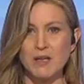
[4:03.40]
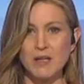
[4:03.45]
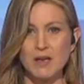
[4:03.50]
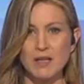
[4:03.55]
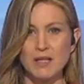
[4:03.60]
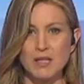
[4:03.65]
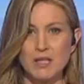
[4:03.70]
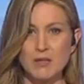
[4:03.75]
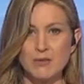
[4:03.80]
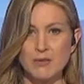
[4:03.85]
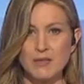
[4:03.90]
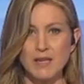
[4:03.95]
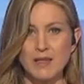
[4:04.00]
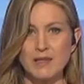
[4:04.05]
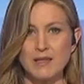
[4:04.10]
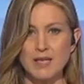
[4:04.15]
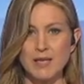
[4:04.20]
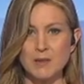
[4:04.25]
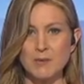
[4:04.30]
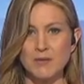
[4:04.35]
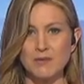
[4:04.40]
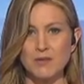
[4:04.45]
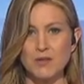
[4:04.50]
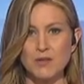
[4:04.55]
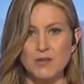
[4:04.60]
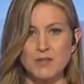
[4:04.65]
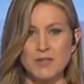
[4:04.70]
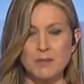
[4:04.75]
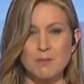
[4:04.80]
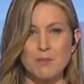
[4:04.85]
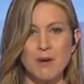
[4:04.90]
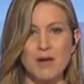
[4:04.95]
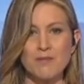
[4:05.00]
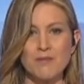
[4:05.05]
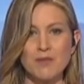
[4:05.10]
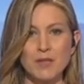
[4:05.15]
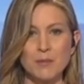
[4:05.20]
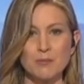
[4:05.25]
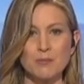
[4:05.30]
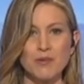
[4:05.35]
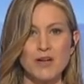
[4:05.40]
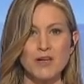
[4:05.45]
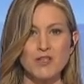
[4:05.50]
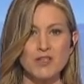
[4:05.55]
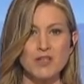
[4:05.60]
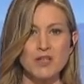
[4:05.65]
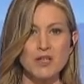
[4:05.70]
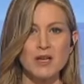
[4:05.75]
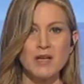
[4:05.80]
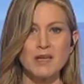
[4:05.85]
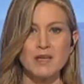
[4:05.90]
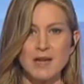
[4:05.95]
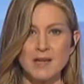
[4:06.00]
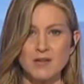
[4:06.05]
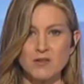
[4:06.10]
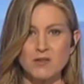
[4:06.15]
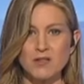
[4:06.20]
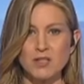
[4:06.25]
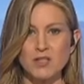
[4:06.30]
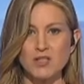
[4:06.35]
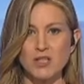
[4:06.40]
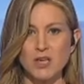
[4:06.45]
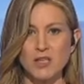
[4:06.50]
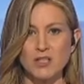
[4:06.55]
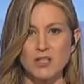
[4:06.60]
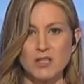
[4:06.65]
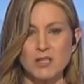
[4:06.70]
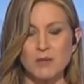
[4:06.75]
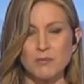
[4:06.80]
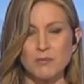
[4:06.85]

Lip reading: accusing them of using mafia pressure against the judges and